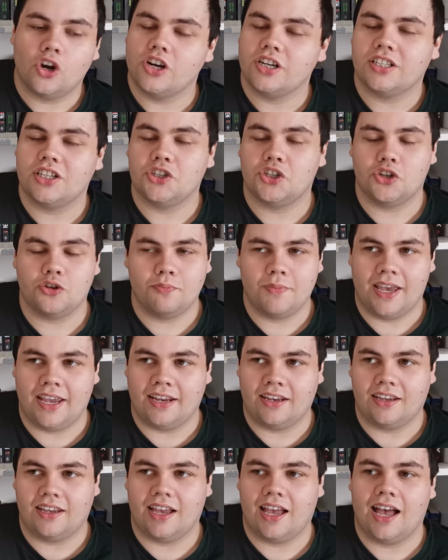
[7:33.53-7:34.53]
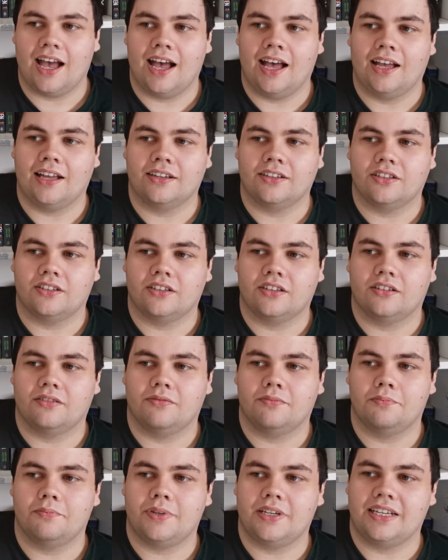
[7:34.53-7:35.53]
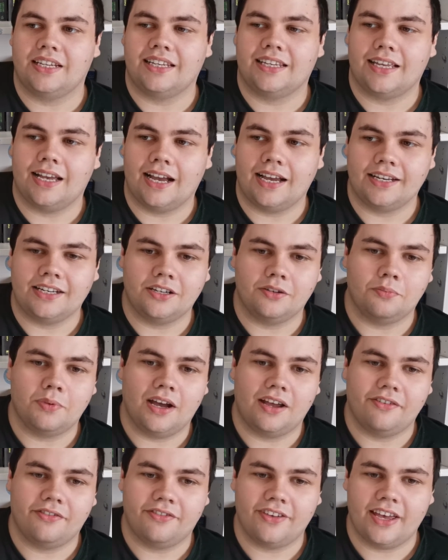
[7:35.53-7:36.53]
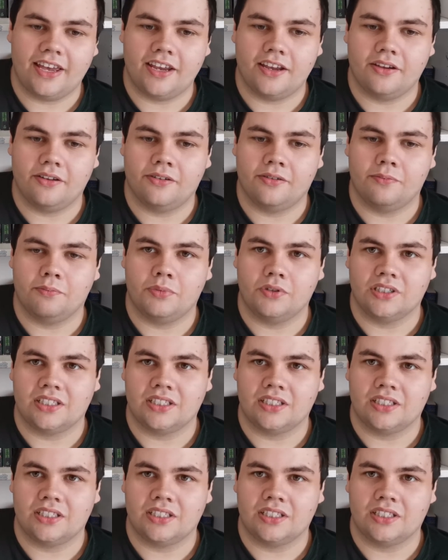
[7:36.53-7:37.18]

choices you make and being guided by fate,